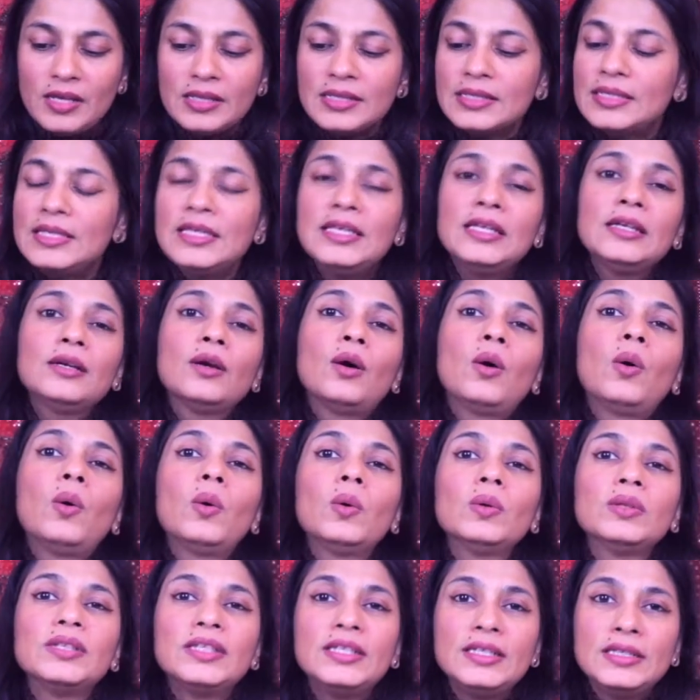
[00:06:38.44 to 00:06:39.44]
seeing
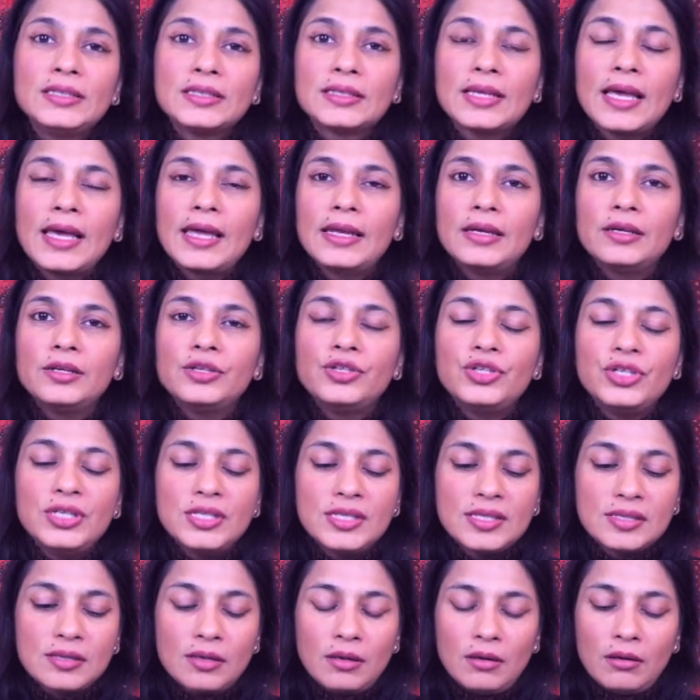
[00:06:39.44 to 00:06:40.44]
all these
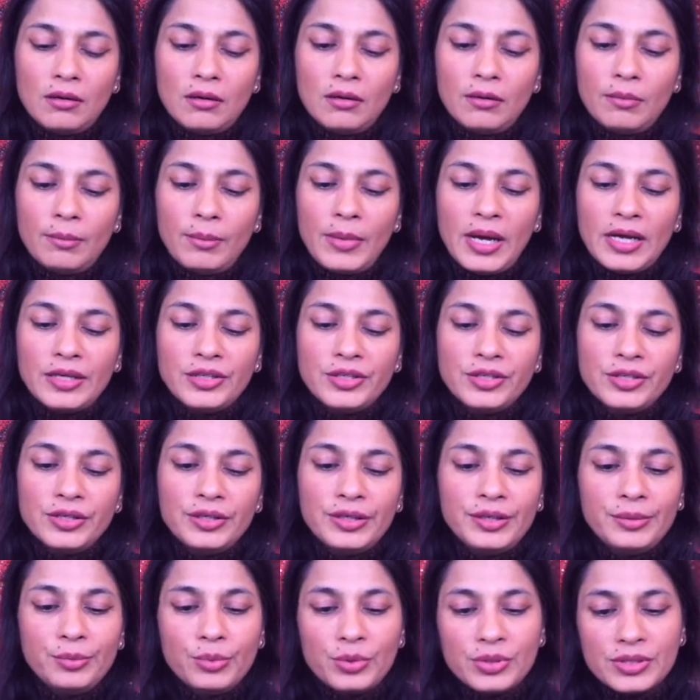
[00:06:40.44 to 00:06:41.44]
energies, uh, my dear
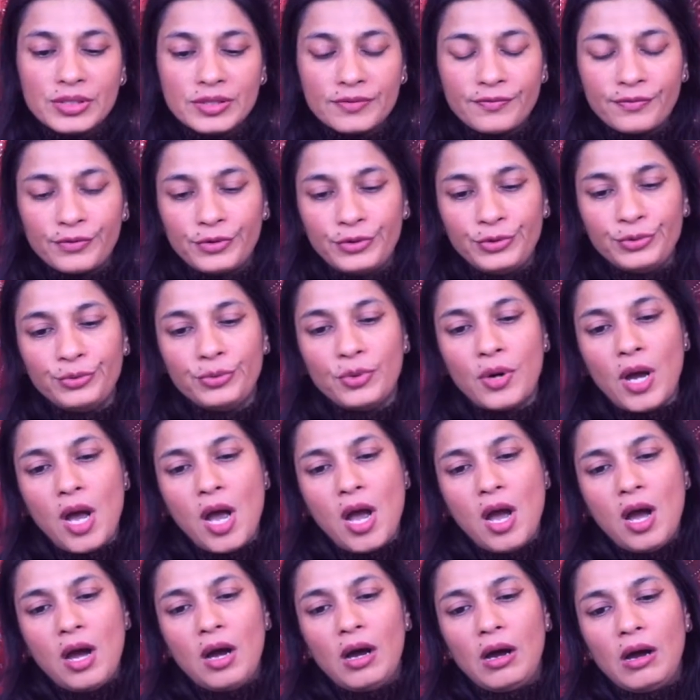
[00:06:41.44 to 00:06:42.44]
Librans, for you,
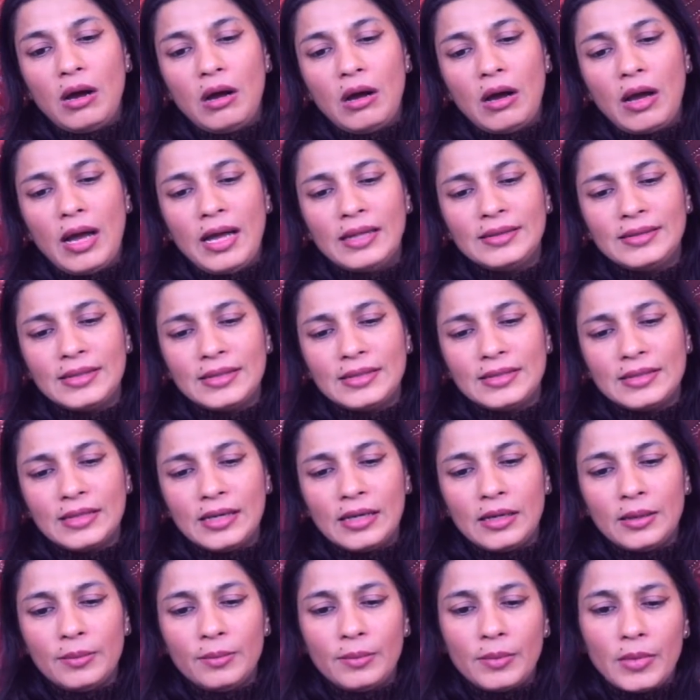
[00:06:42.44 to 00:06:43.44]
uh, at that
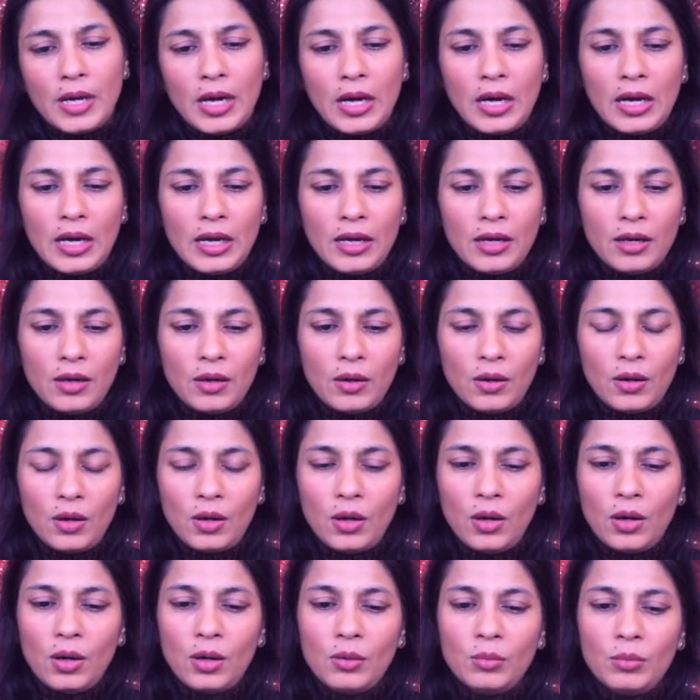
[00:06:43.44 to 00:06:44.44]
time, I
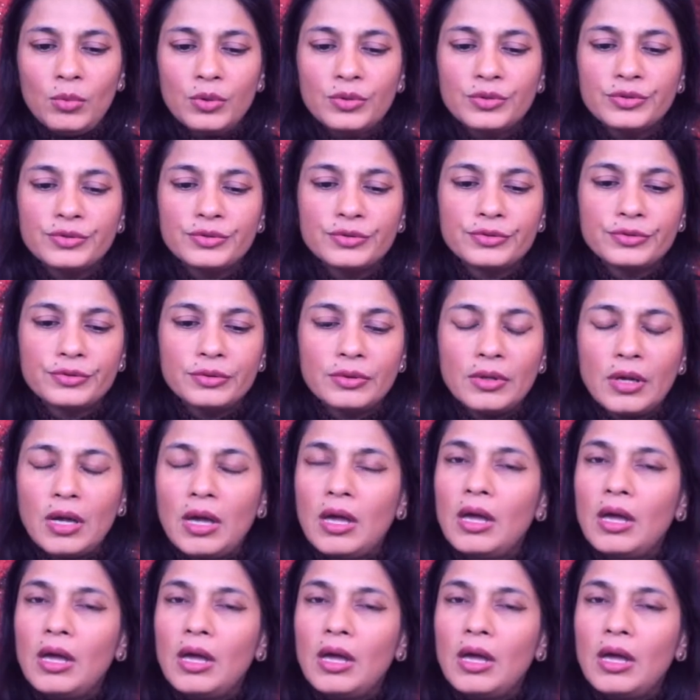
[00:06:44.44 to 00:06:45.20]
almost,